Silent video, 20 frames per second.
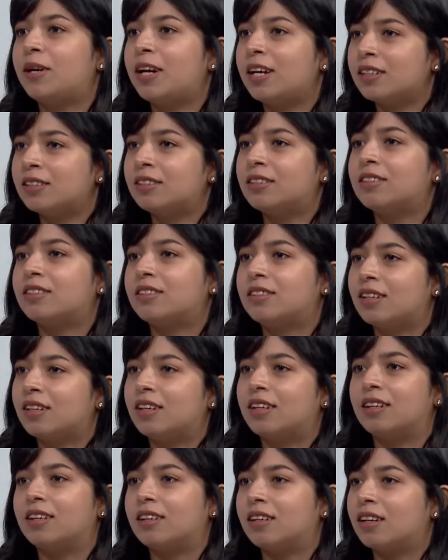
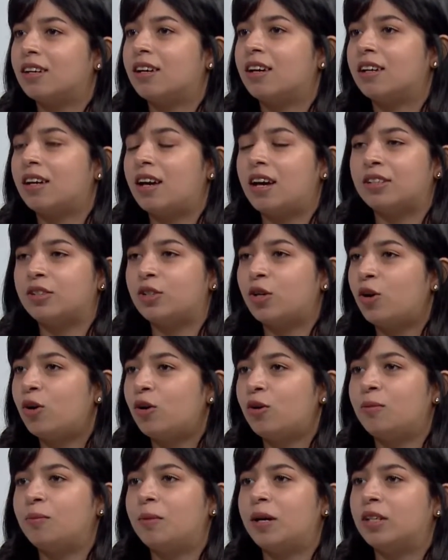Practicing at
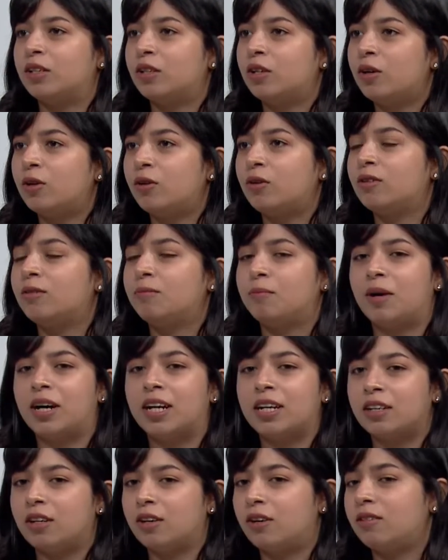home alone,
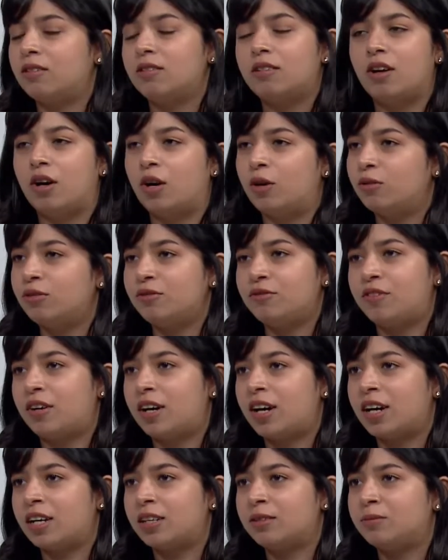my own
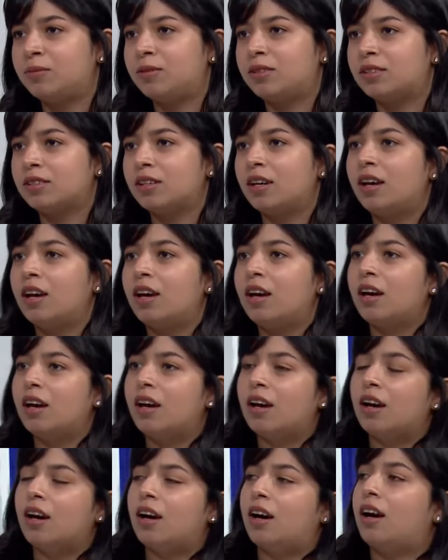vibes.
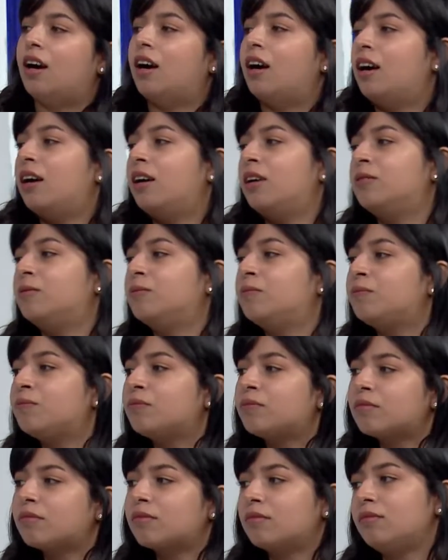
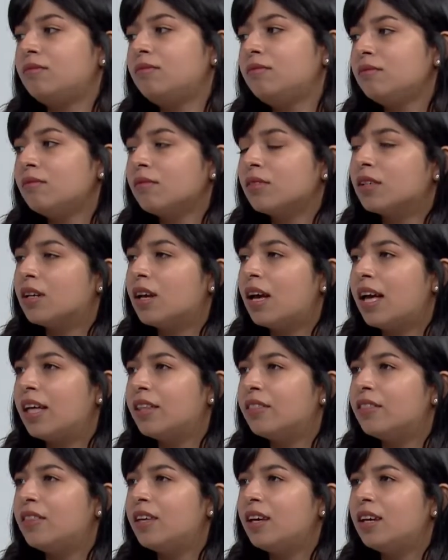
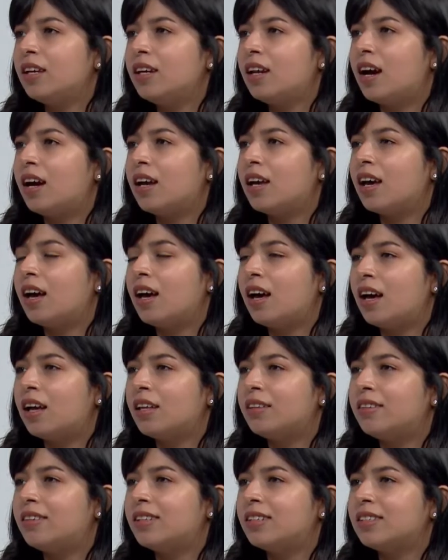And then I
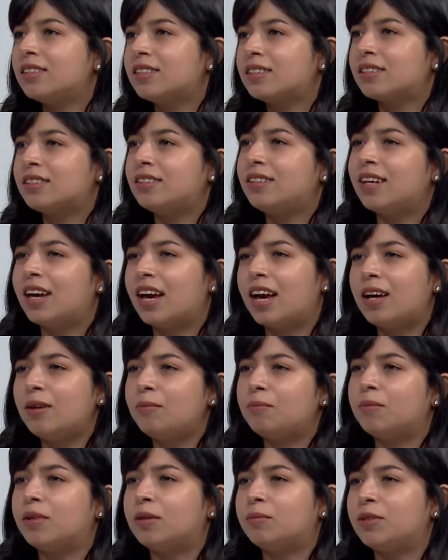had this gap,
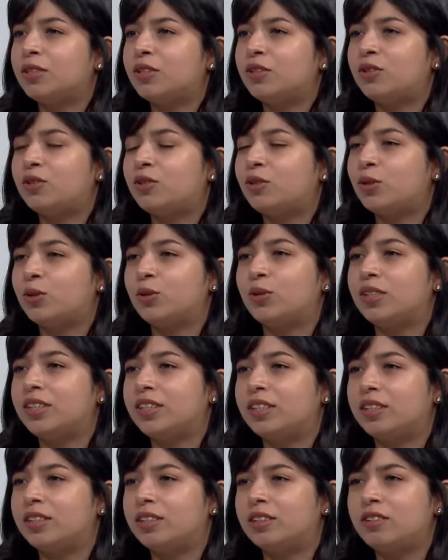maybe 2
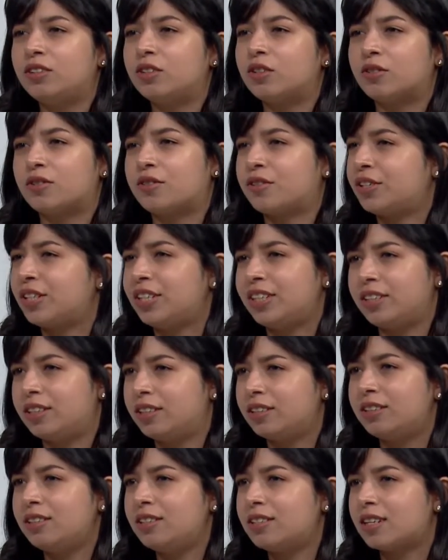years or 3
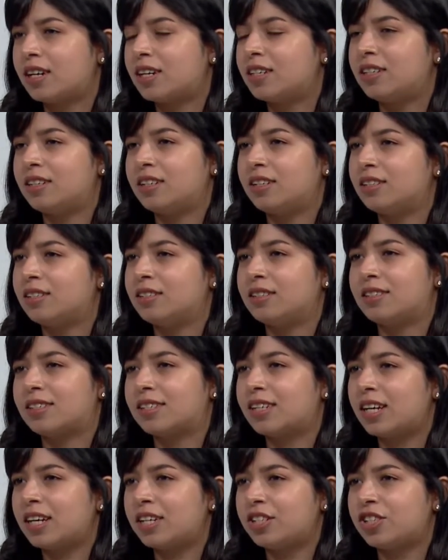years. I didn't
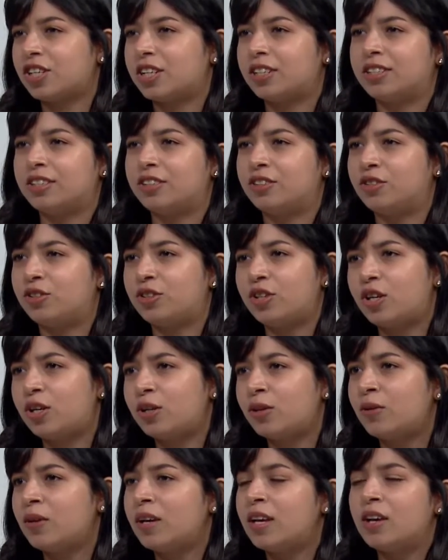sketch, I didn't
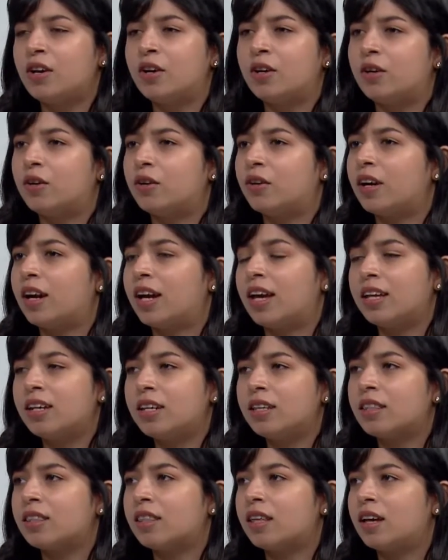draw or
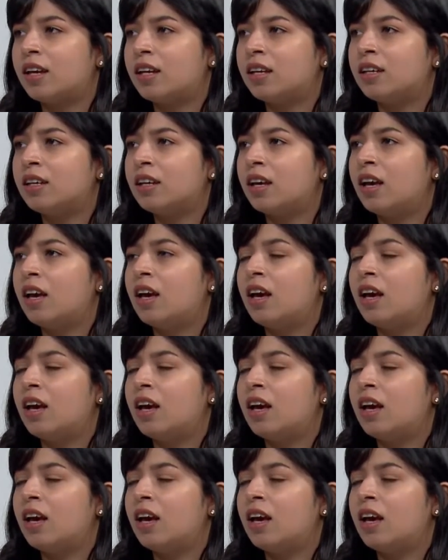anything.